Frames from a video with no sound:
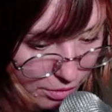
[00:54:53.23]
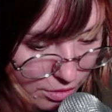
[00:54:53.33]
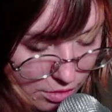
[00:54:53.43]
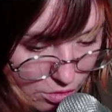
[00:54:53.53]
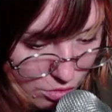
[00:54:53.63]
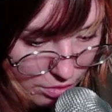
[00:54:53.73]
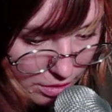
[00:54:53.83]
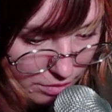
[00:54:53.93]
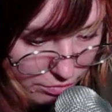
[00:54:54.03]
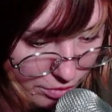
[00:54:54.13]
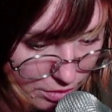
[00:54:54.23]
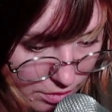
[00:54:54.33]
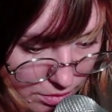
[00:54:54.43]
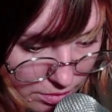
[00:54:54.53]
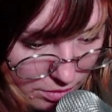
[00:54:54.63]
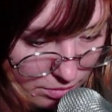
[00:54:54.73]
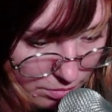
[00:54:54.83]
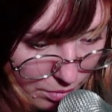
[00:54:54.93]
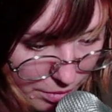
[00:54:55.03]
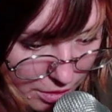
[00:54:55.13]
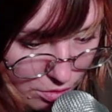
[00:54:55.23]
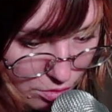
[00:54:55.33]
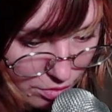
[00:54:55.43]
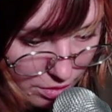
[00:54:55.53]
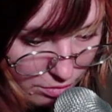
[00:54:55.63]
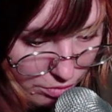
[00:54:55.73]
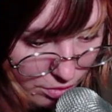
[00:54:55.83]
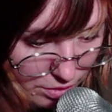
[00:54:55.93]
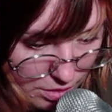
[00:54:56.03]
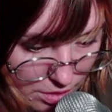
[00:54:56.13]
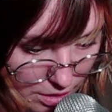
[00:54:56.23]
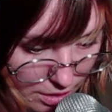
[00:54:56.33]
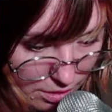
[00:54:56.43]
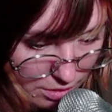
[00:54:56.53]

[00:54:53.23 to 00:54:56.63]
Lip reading: going to draw the other foot. But we need to draw the other foot on this side.